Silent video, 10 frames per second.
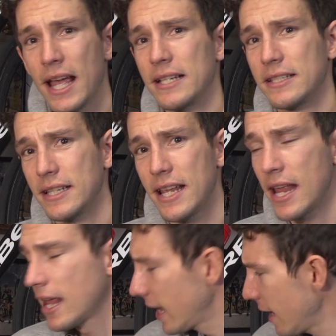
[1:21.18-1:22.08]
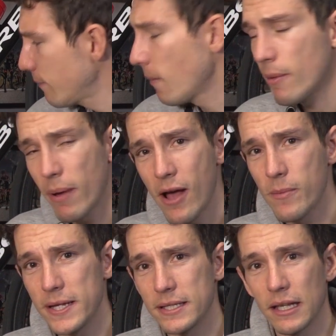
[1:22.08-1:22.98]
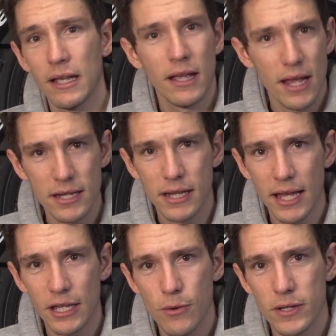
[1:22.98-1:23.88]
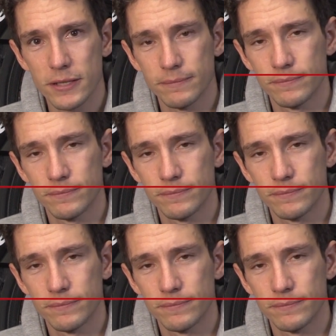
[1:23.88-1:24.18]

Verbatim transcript: and see if my power meter is accurate.